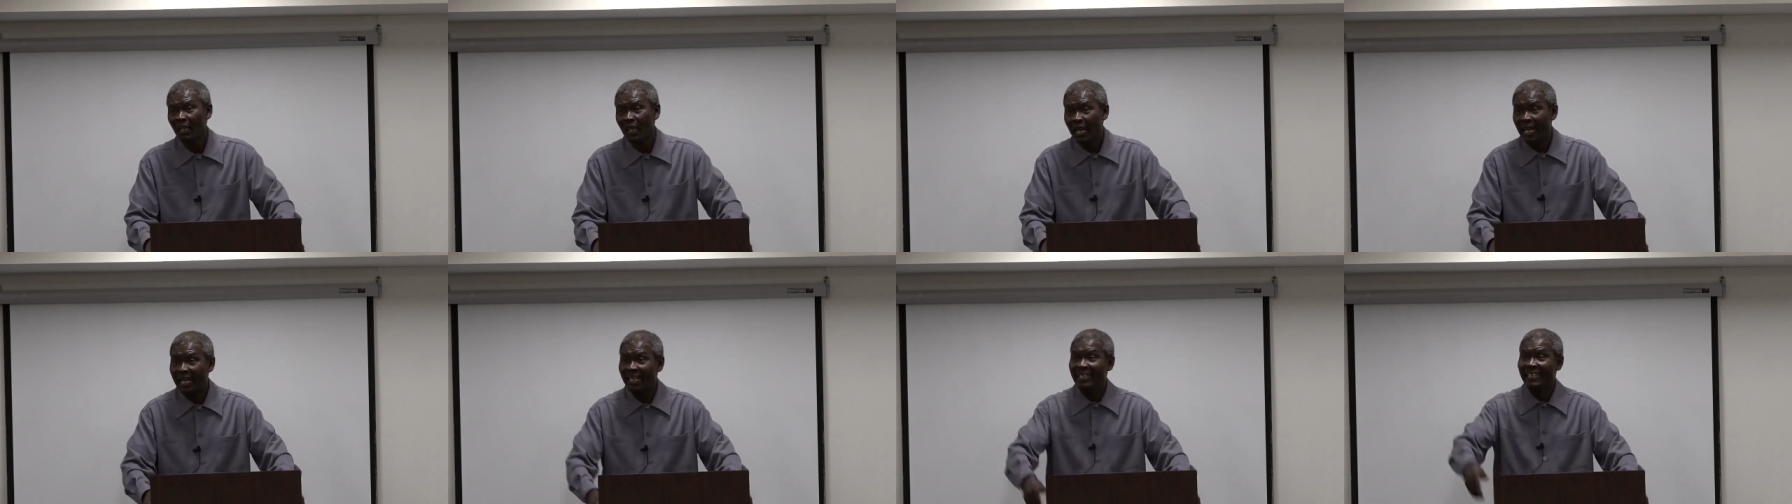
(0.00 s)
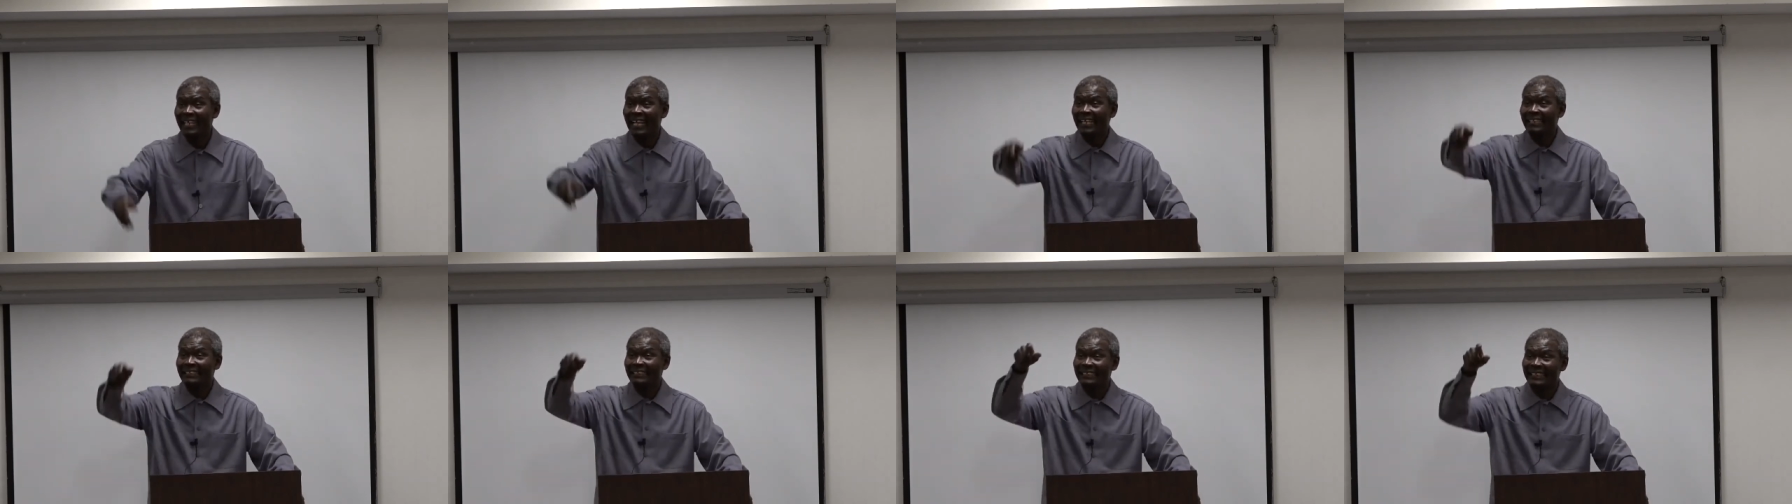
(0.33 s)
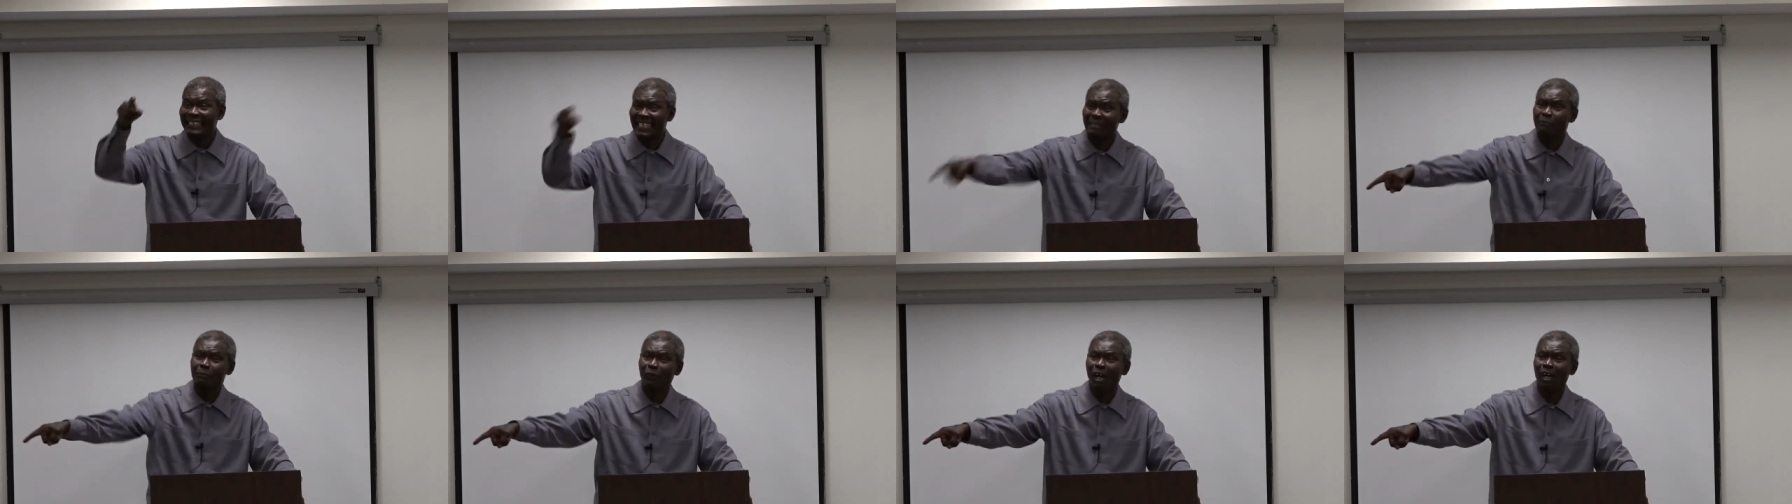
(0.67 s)
And the
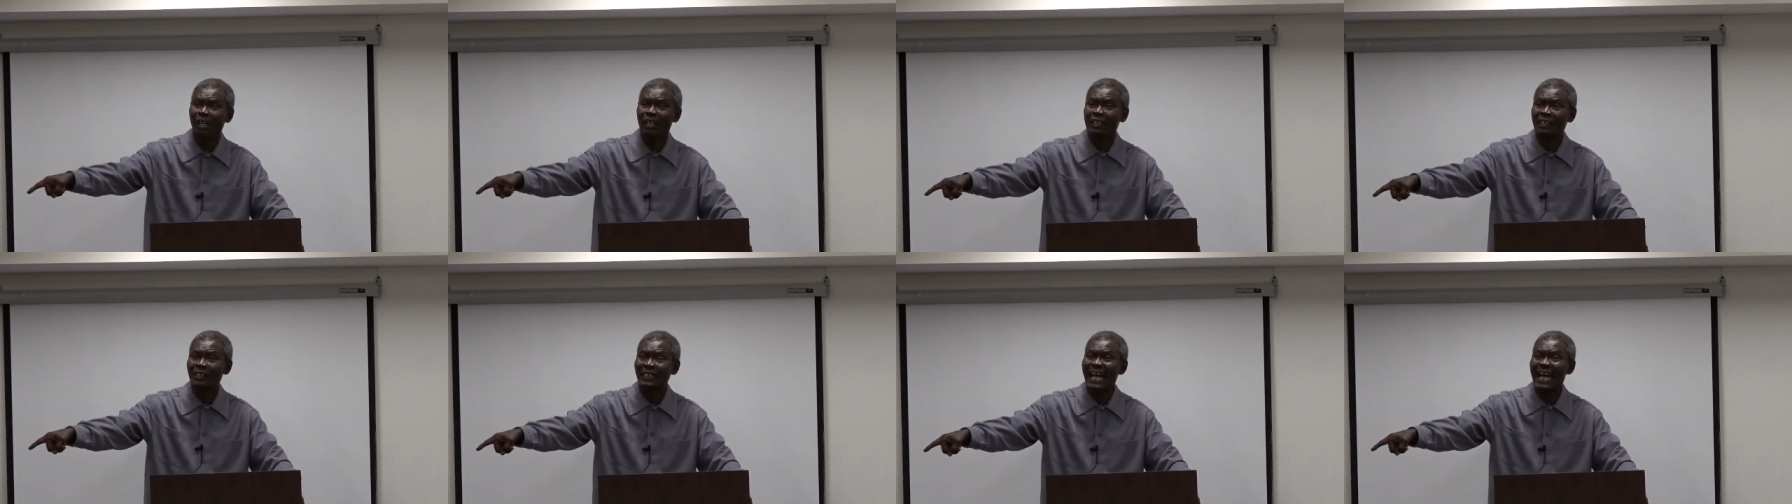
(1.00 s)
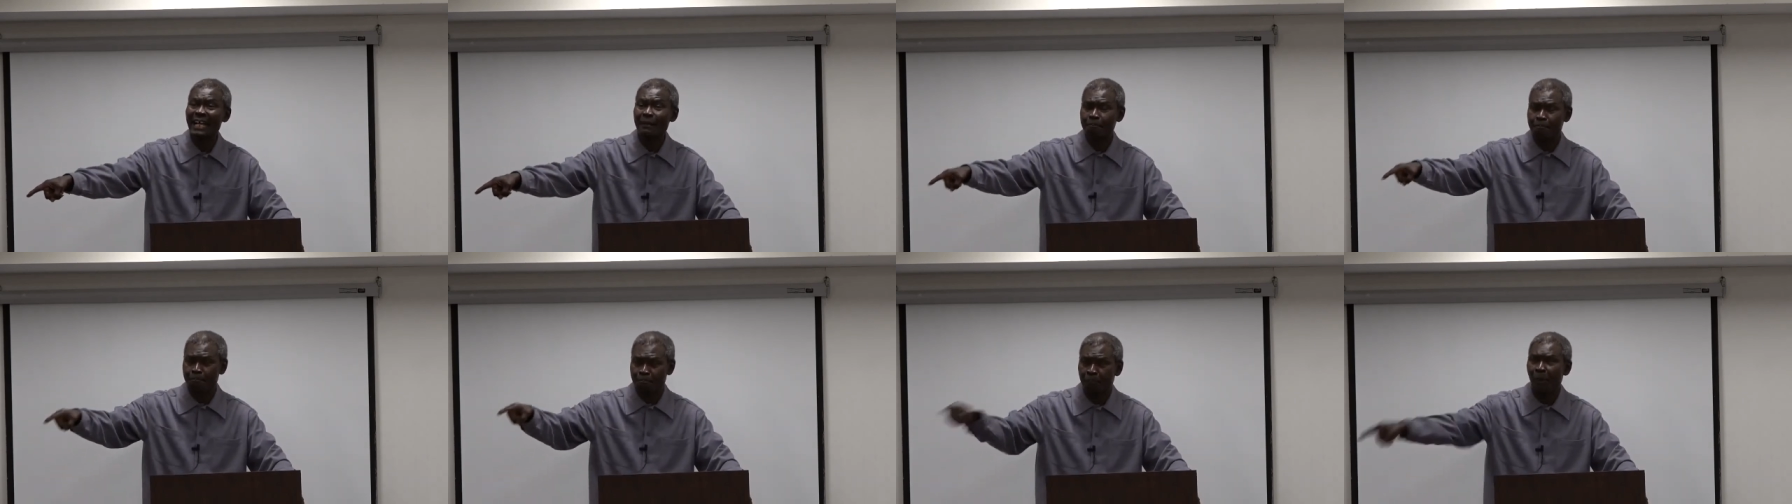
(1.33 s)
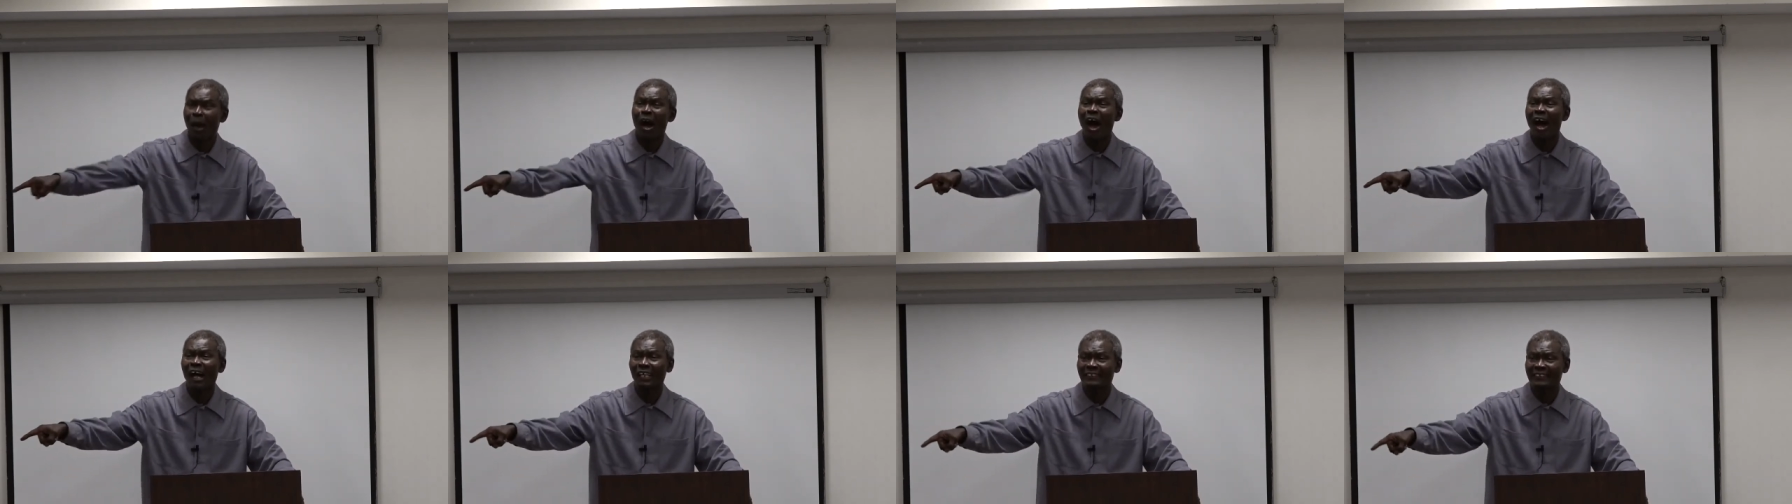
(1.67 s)
Democrat
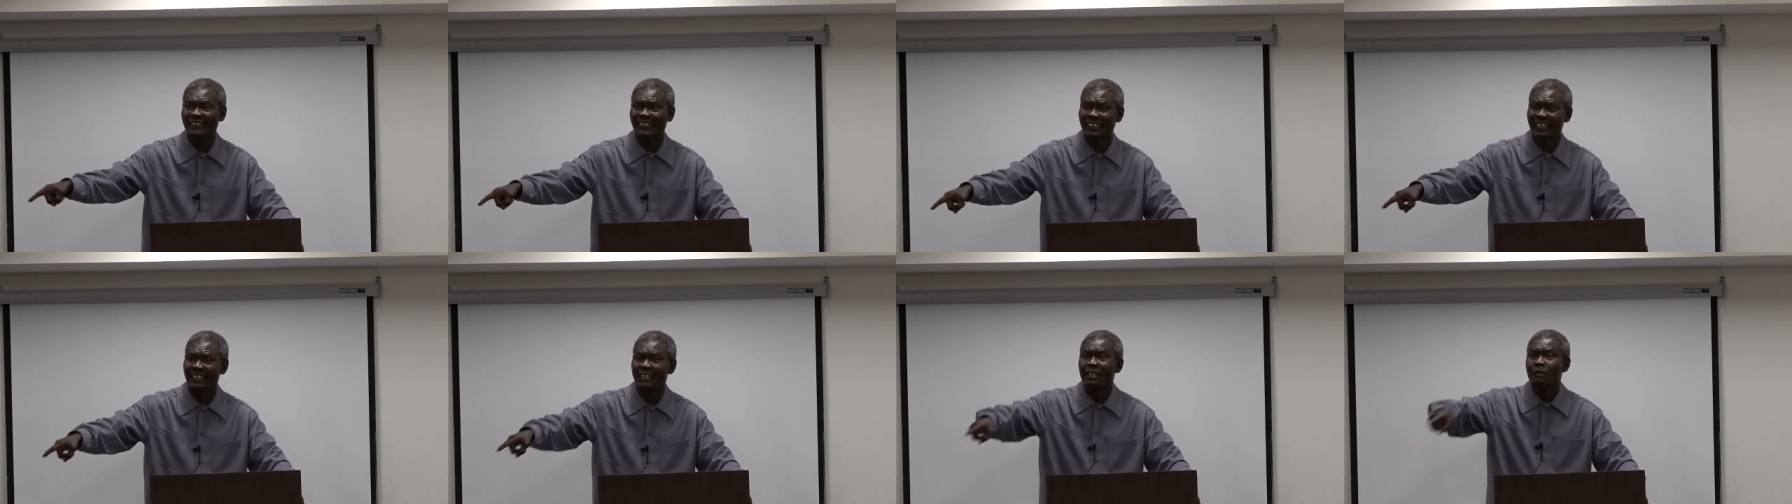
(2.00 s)
Party